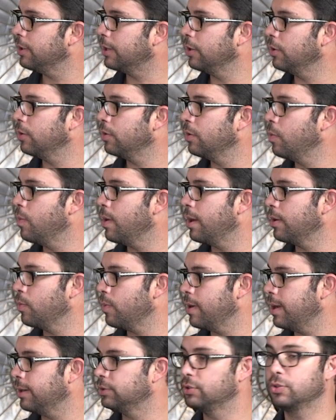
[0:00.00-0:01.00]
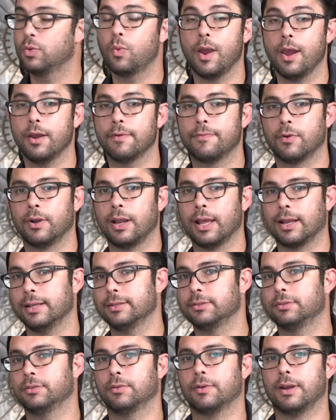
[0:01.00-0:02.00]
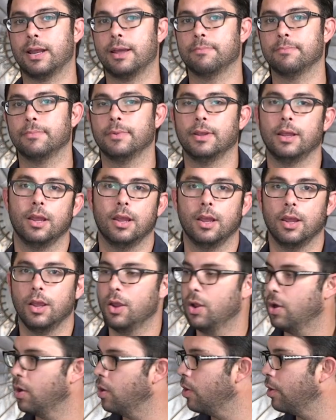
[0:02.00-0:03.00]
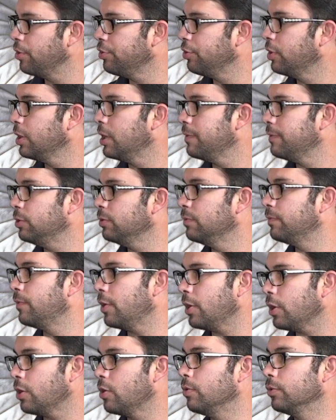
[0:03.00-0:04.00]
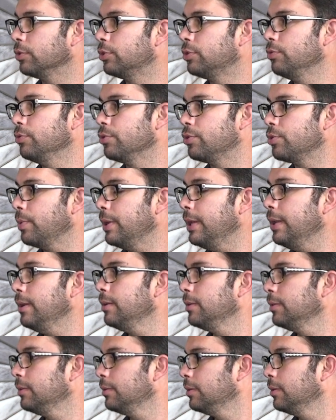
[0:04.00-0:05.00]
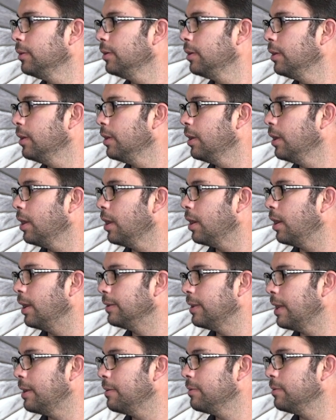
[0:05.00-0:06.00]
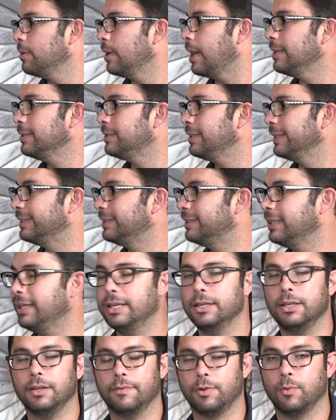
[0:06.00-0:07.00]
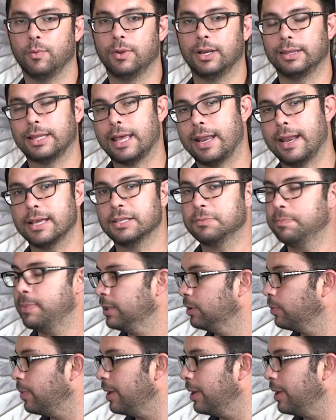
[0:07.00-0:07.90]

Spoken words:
can go to 1:1 square for like Instagram, or you could even do vertical 2:3, and then 9:16 if you wanted that aspect